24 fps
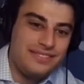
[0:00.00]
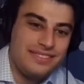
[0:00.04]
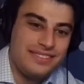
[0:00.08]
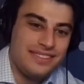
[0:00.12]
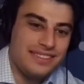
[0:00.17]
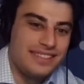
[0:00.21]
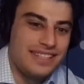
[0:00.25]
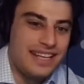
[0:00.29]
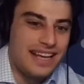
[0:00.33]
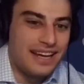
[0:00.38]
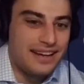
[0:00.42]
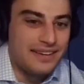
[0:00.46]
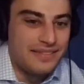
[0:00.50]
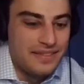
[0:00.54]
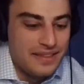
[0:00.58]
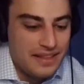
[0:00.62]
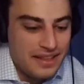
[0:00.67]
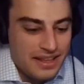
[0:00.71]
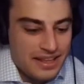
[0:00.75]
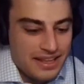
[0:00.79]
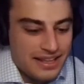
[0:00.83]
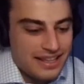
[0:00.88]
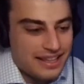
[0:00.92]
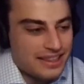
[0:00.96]
Yeah.
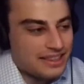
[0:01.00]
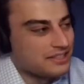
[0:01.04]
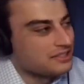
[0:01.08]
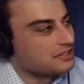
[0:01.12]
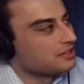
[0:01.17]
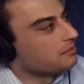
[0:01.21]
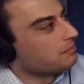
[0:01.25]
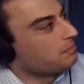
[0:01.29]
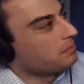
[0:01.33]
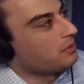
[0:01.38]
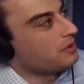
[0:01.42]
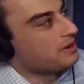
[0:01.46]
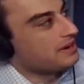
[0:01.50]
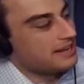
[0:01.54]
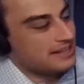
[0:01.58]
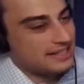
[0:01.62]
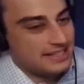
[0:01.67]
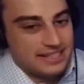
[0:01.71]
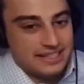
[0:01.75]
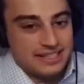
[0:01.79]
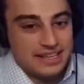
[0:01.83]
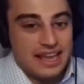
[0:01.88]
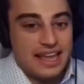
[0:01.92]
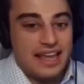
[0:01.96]
So the point
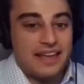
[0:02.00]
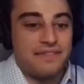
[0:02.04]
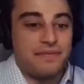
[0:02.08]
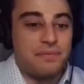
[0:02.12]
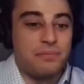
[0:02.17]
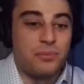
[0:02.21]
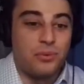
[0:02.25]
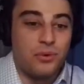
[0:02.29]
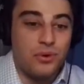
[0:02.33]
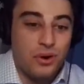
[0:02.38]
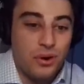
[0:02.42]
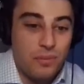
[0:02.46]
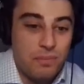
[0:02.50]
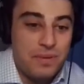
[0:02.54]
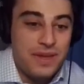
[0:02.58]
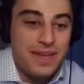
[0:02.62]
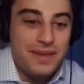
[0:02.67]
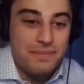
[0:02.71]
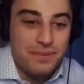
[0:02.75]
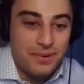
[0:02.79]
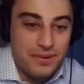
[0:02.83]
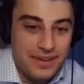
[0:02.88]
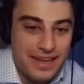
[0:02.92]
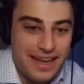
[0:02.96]
is if more
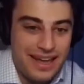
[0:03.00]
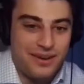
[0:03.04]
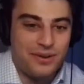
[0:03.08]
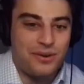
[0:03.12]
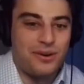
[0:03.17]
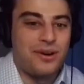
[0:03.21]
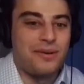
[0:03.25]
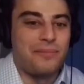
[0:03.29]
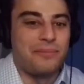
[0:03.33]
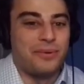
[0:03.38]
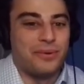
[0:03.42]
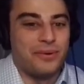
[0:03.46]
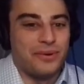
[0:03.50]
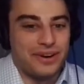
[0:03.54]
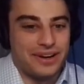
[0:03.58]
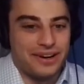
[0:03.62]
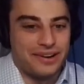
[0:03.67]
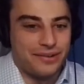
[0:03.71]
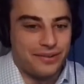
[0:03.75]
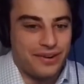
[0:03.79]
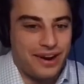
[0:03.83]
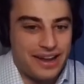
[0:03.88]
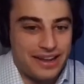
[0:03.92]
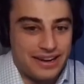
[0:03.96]
people get
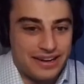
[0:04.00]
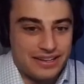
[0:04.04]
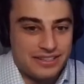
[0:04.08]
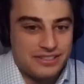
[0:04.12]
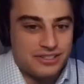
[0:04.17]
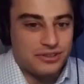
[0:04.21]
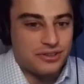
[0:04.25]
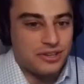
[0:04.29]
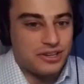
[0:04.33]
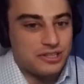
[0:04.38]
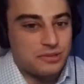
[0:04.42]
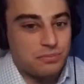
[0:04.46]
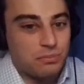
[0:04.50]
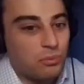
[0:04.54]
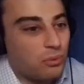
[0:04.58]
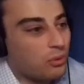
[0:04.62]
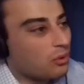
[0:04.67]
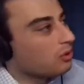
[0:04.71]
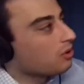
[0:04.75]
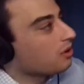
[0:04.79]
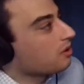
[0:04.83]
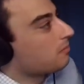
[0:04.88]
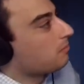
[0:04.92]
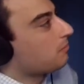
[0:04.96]
onboarded, right? So there's
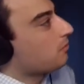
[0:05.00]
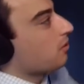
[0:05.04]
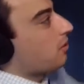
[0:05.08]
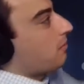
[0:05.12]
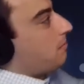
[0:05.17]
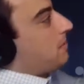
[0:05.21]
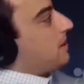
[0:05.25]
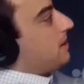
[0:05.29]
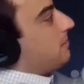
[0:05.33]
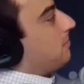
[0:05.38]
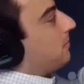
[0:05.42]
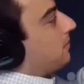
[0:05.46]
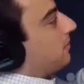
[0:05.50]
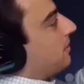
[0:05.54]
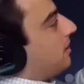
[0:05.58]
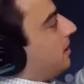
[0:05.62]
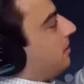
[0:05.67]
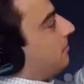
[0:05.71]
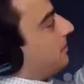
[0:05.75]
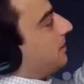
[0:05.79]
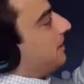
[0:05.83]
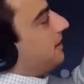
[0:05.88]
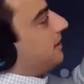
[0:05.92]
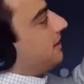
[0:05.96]
more and more people
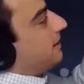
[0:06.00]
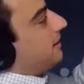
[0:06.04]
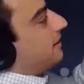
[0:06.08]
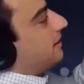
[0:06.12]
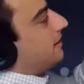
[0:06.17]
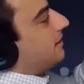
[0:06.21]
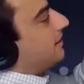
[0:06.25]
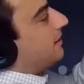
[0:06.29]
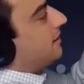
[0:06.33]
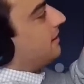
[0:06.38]
coming in